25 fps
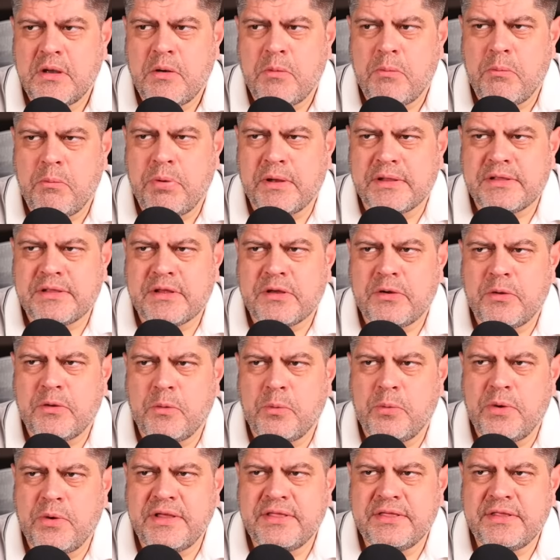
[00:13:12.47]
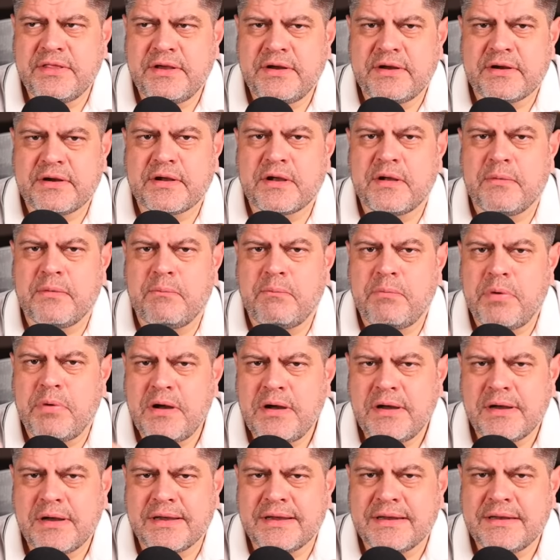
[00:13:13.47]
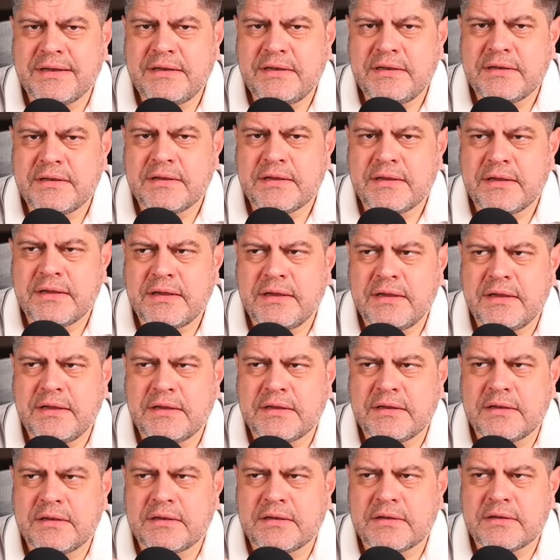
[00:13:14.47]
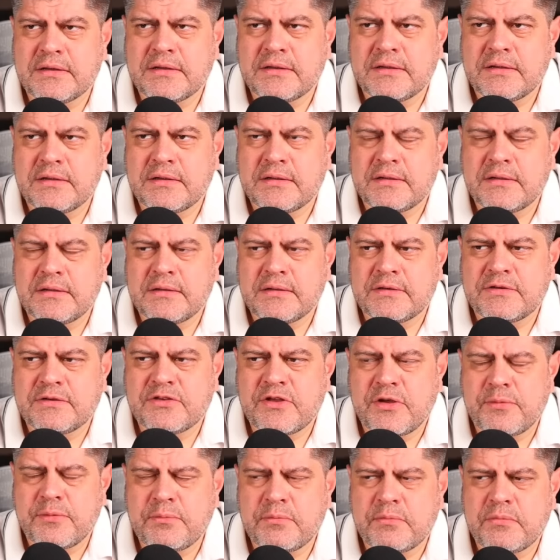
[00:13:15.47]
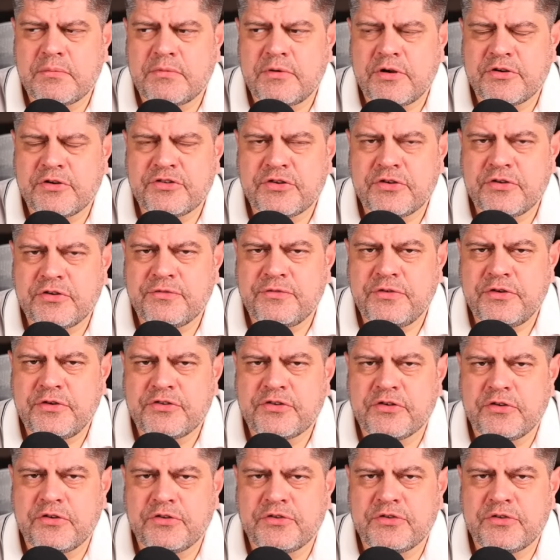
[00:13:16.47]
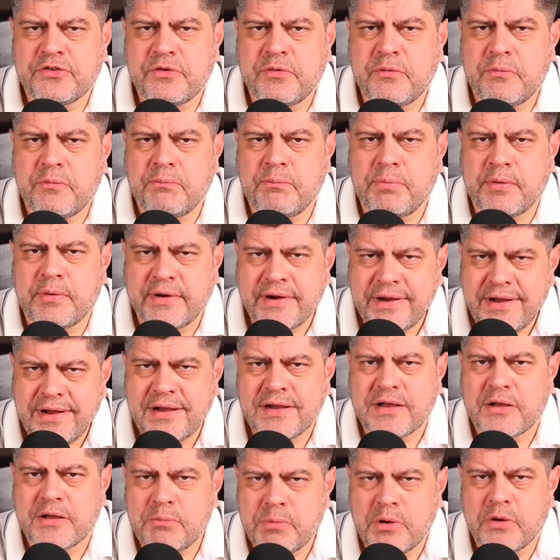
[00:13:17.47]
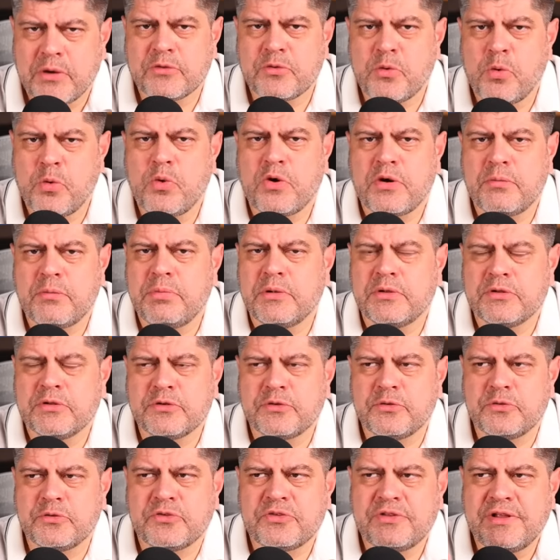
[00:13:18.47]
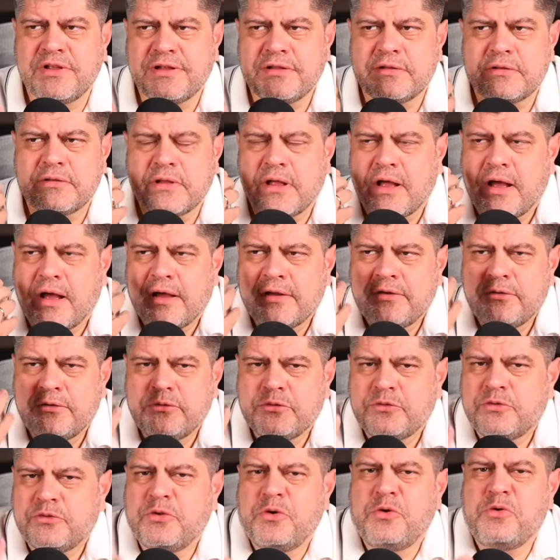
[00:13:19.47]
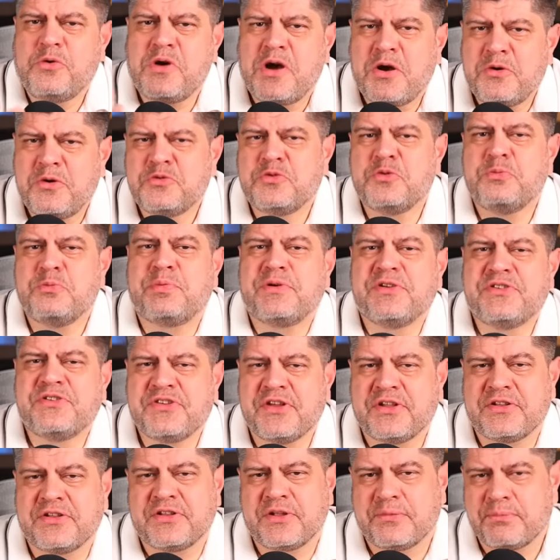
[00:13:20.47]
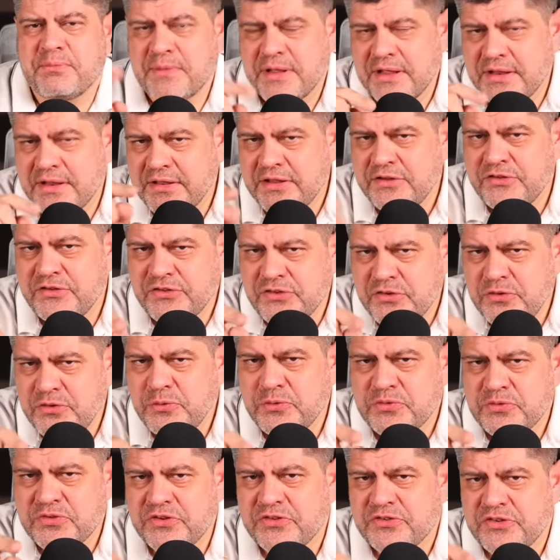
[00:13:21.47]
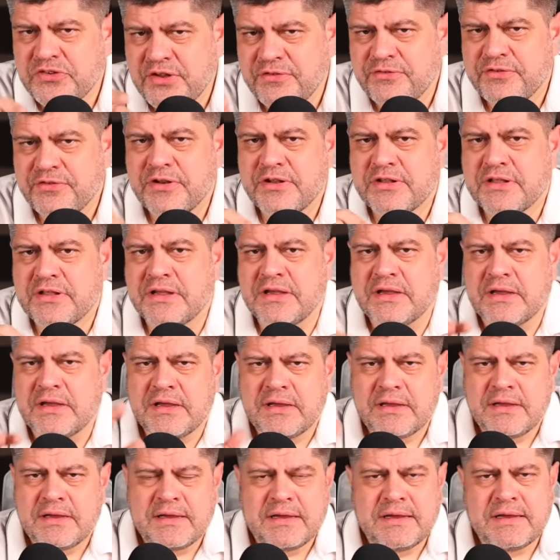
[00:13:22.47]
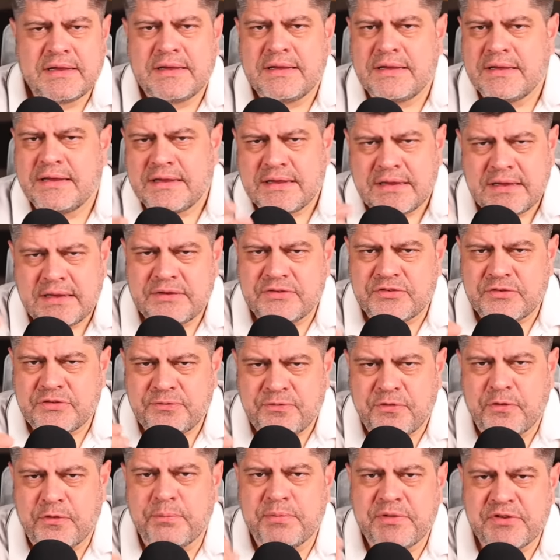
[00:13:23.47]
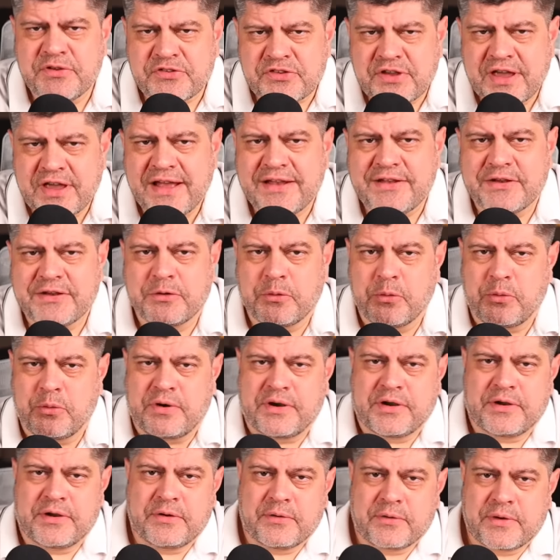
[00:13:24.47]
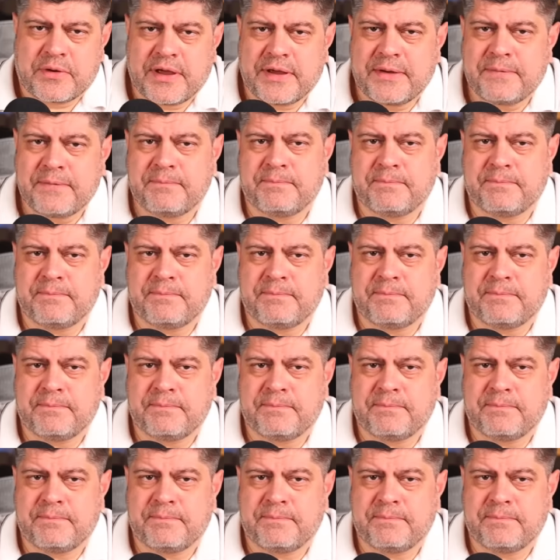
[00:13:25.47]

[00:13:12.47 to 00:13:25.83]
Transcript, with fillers: But when they are combined and some Russian officials brag about horrible news, that I don't know how to present them. And this news is definitely from this category, okay?